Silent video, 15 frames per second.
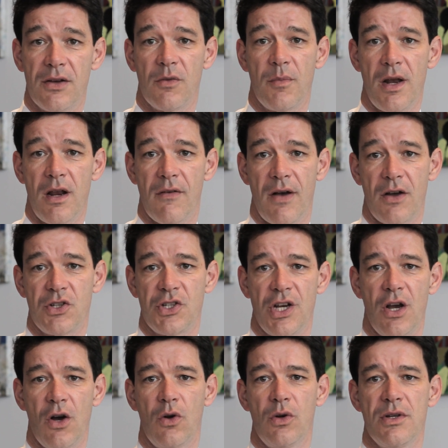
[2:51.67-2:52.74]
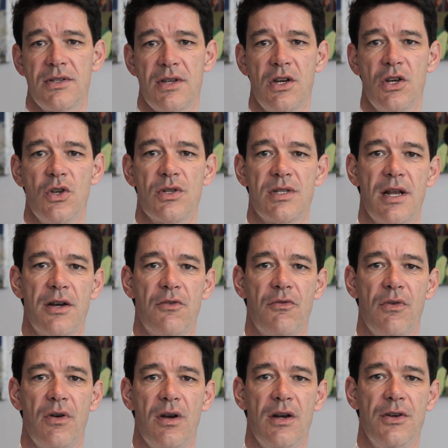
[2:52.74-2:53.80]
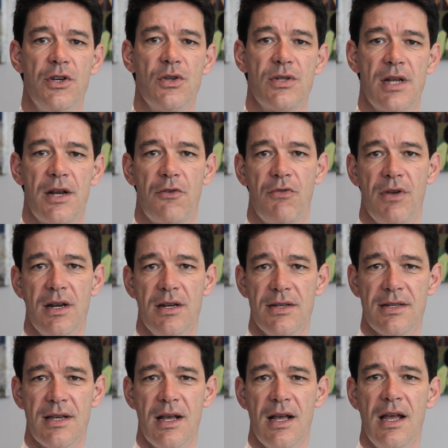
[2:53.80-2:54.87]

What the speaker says: to many of our shareholders and newsletter readers,